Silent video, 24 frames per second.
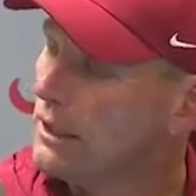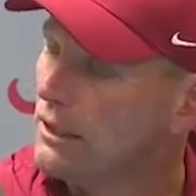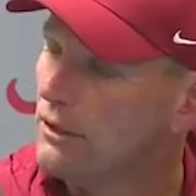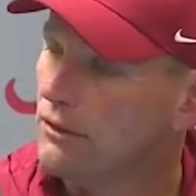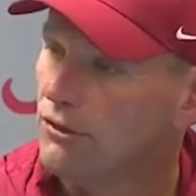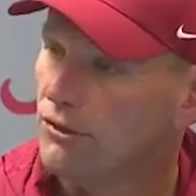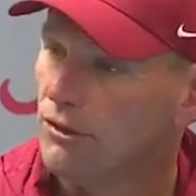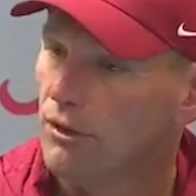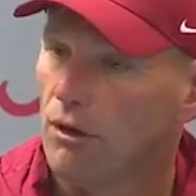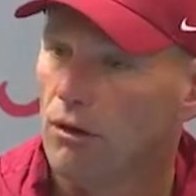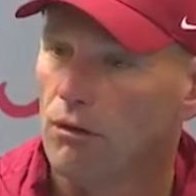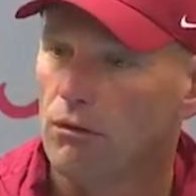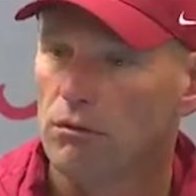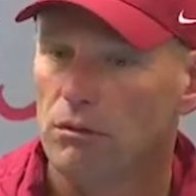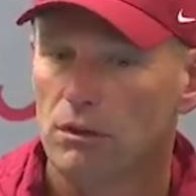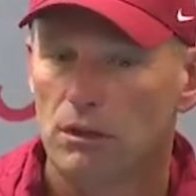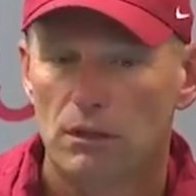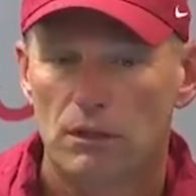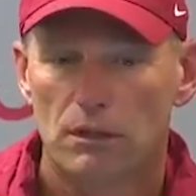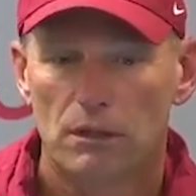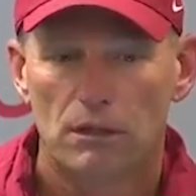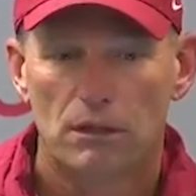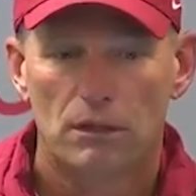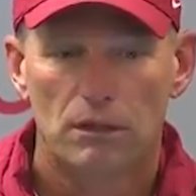And so,
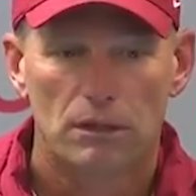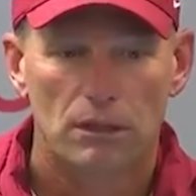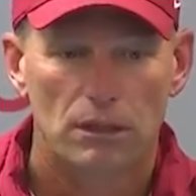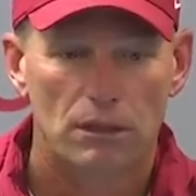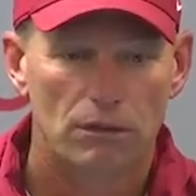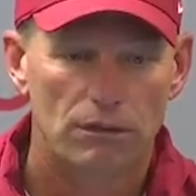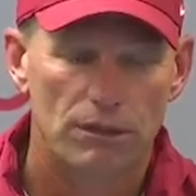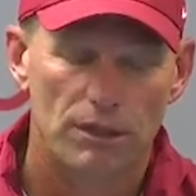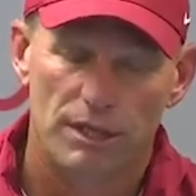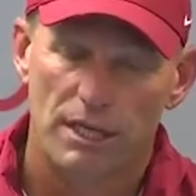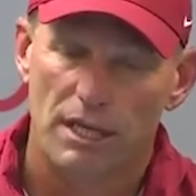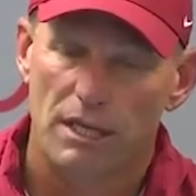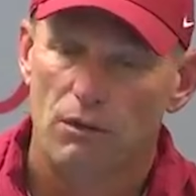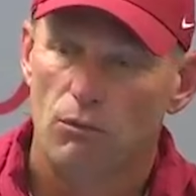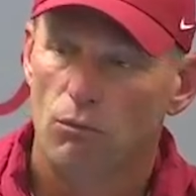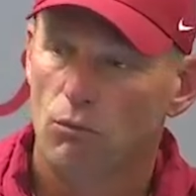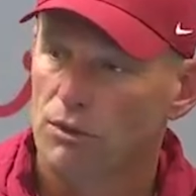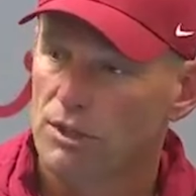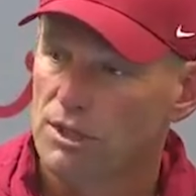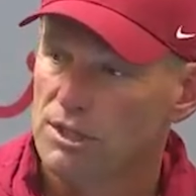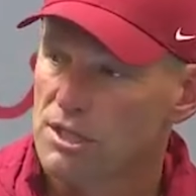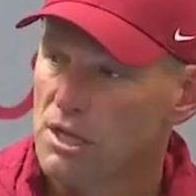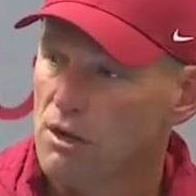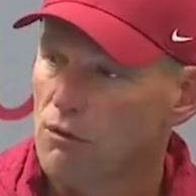you know, you're getting
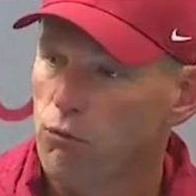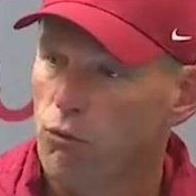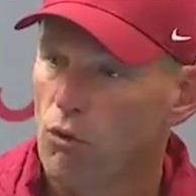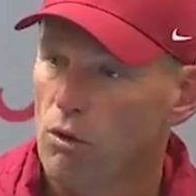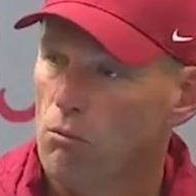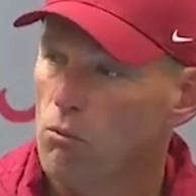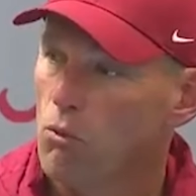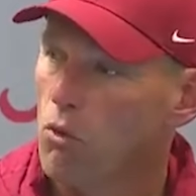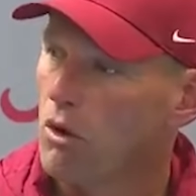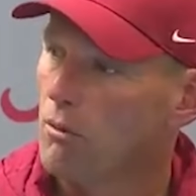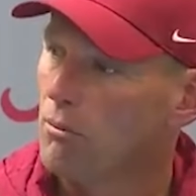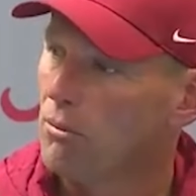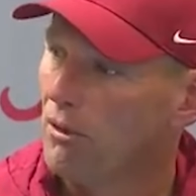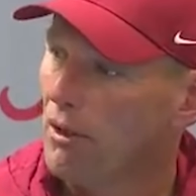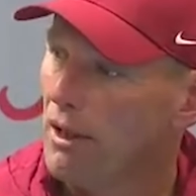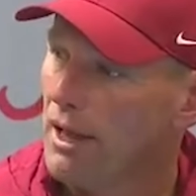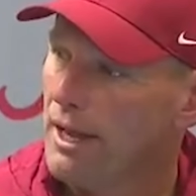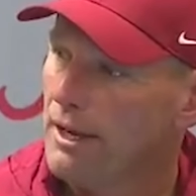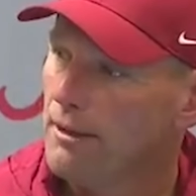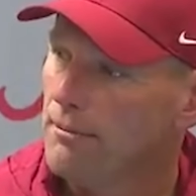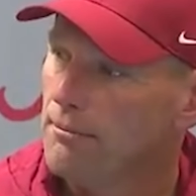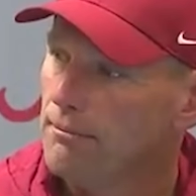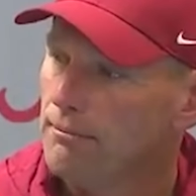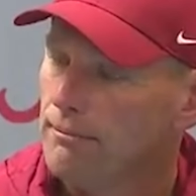yourself one more
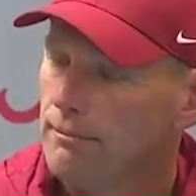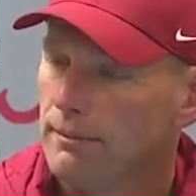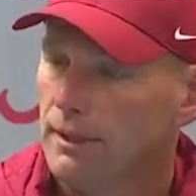play.